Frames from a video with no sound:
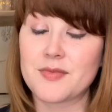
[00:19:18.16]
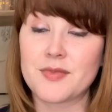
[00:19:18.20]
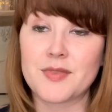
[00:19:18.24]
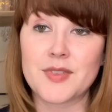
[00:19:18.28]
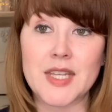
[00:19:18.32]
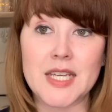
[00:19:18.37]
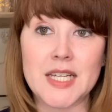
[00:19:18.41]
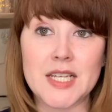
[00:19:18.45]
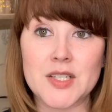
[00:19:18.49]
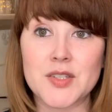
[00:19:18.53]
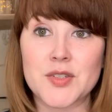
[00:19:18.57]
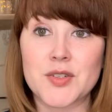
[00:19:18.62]

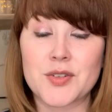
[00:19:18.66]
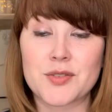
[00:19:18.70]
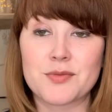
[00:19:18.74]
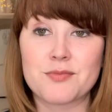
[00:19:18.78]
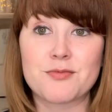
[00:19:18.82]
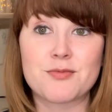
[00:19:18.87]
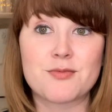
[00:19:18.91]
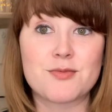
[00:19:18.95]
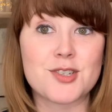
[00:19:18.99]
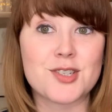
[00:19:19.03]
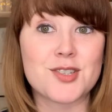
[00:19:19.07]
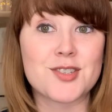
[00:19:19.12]
things are
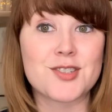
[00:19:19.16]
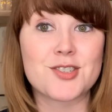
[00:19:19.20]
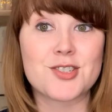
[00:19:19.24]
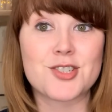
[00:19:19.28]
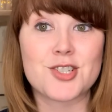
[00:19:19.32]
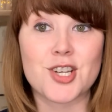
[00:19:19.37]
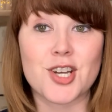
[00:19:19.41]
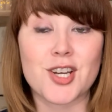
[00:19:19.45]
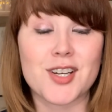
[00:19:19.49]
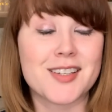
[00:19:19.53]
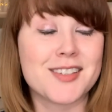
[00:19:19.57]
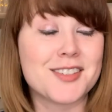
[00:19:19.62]
just
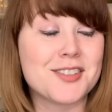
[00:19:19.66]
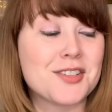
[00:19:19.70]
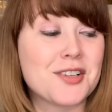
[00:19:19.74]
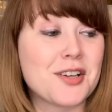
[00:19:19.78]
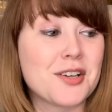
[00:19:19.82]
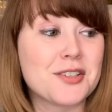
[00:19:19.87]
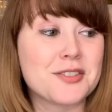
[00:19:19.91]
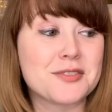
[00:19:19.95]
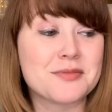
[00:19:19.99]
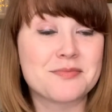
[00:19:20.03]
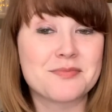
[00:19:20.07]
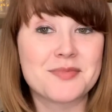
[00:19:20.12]
chugging
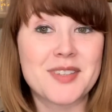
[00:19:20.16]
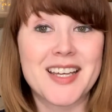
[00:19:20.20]
along.